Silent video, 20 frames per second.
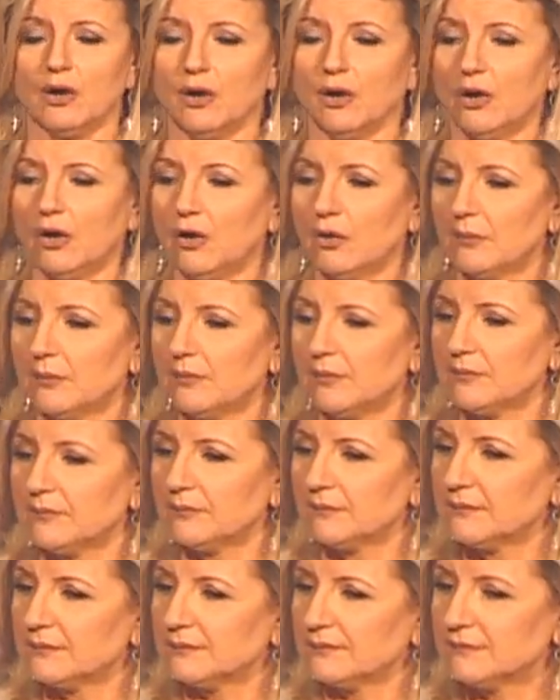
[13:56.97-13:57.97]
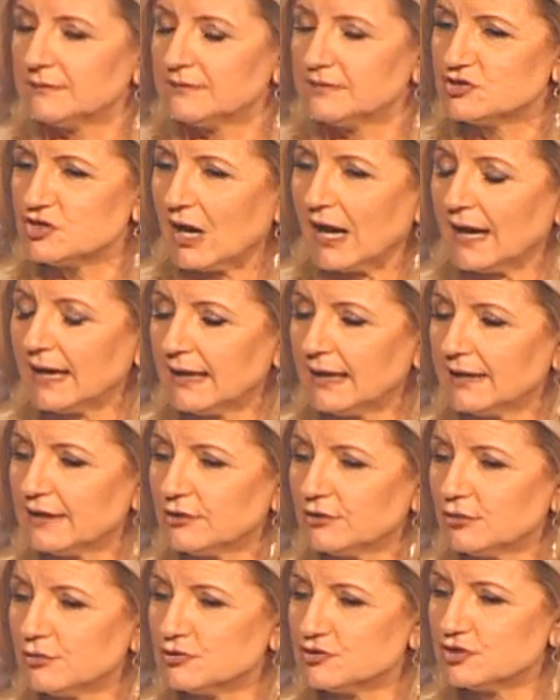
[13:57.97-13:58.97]
or
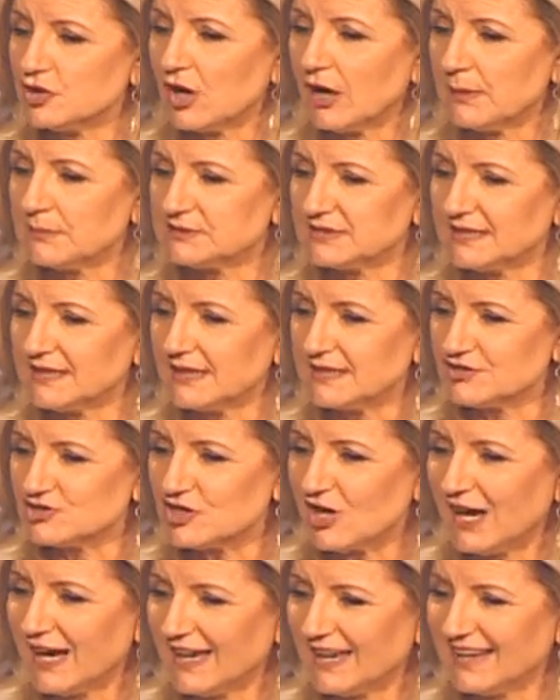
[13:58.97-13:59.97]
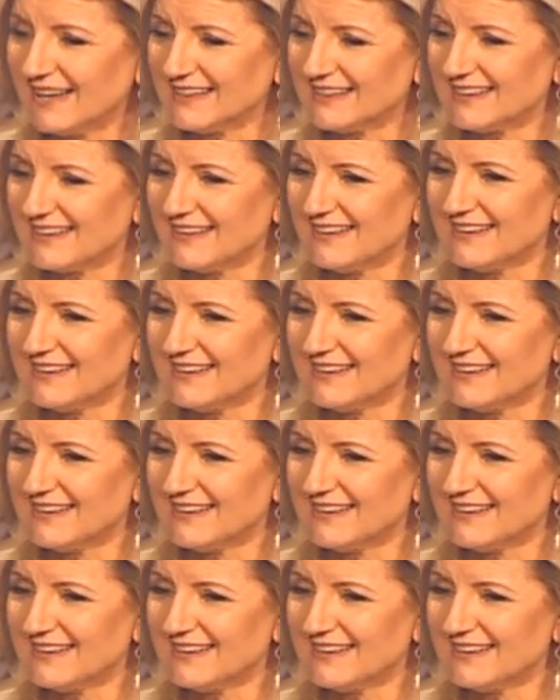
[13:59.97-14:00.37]
juggling 2 jobs and a child,